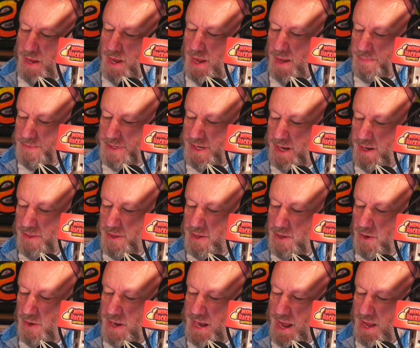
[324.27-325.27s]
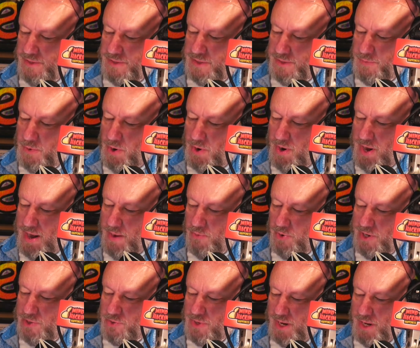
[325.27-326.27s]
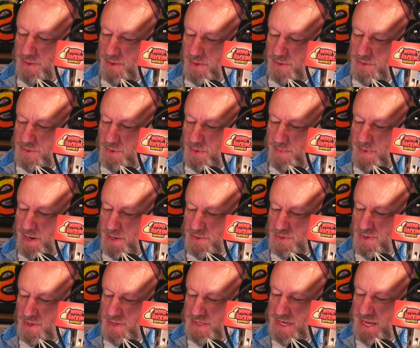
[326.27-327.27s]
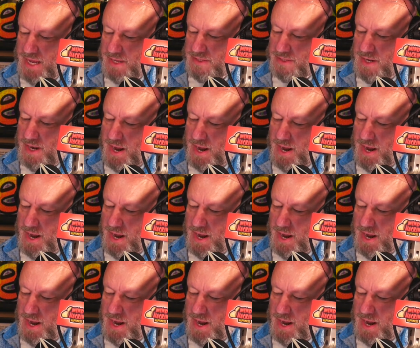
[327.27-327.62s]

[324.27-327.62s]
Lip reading: updated the urinalysis program, retrained those who administer the test,